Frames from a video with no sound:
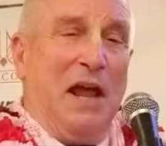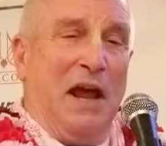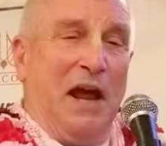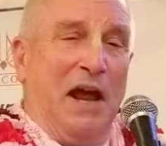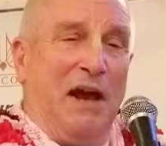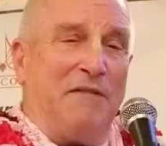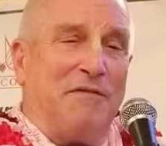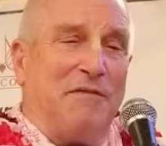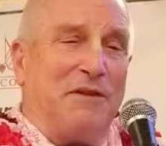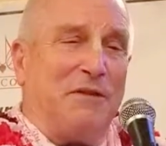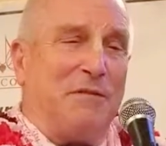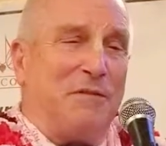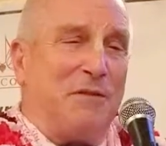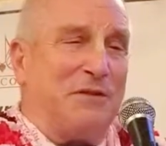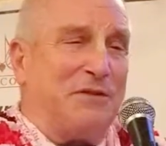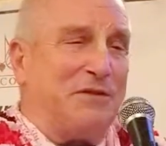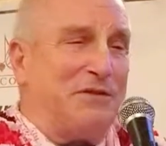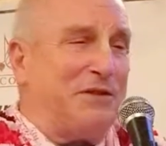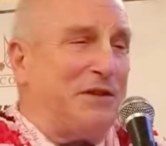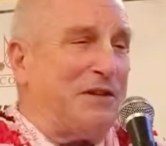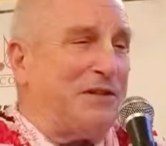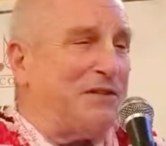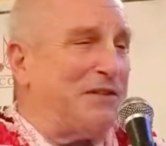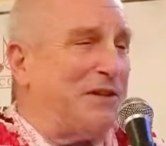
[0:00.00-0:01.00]
everyone's
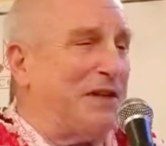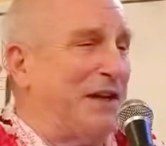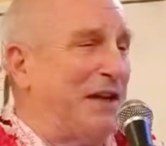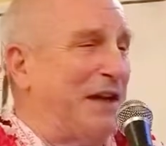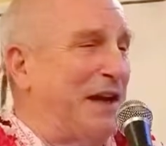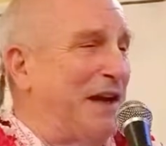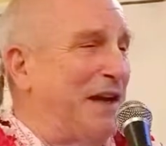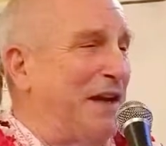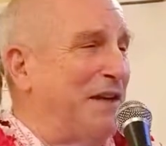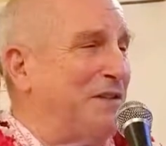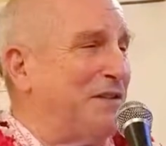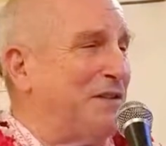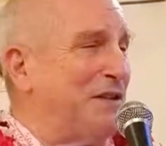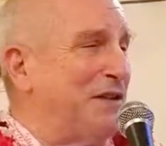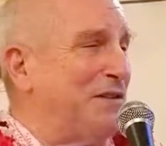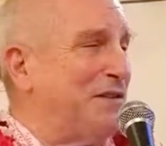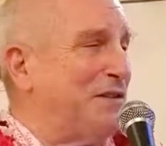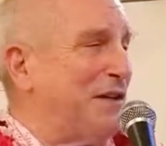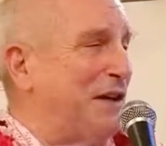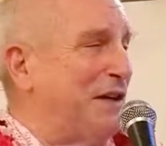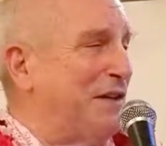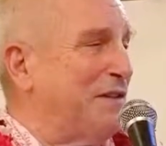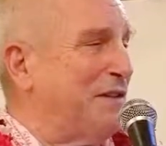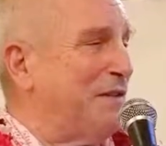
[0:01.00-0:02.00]
just engaged in
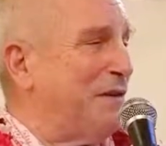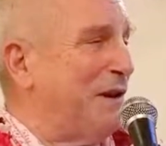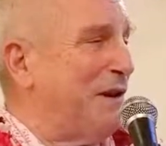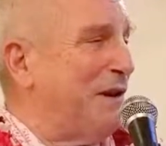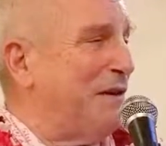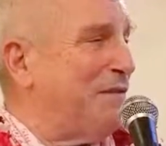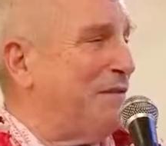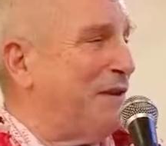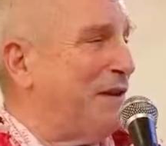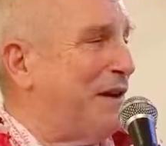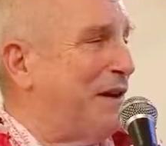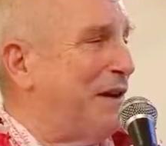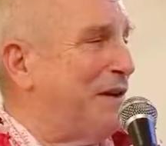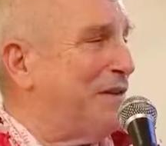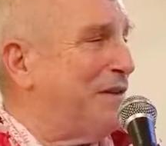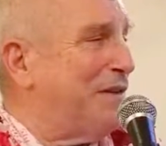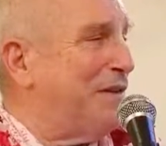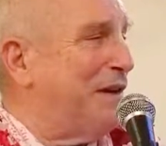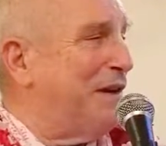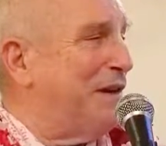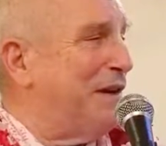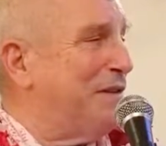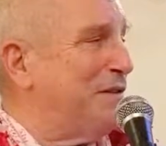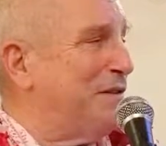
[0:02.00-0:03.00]
sense
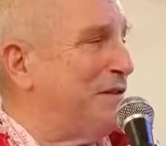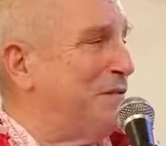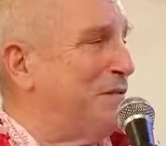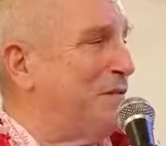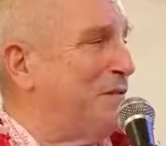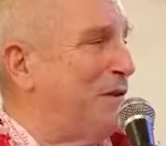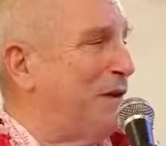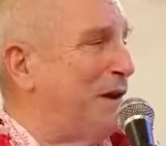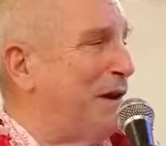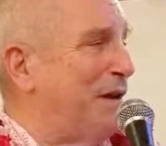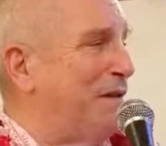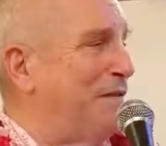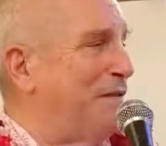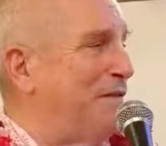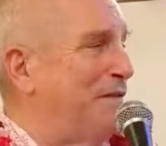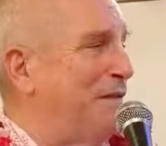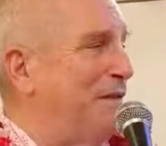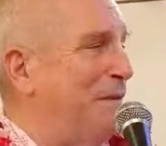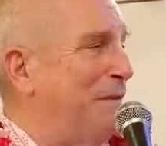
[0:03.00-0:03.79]
gratification and sinful life.